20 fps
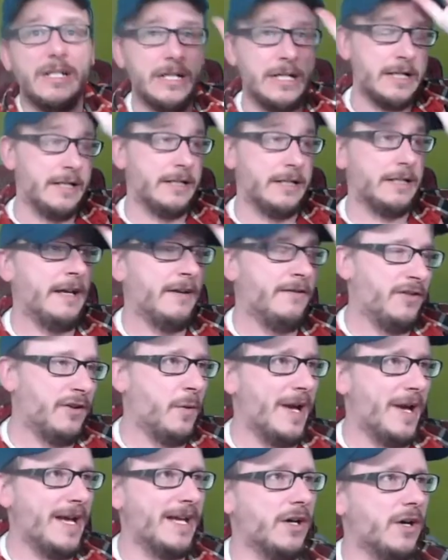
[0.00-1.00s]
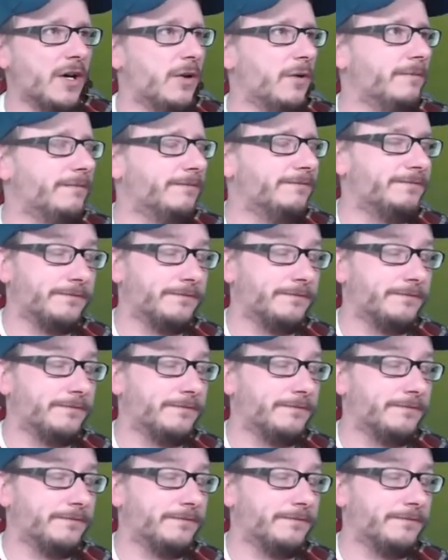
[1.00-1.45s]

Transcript: They have an away goal.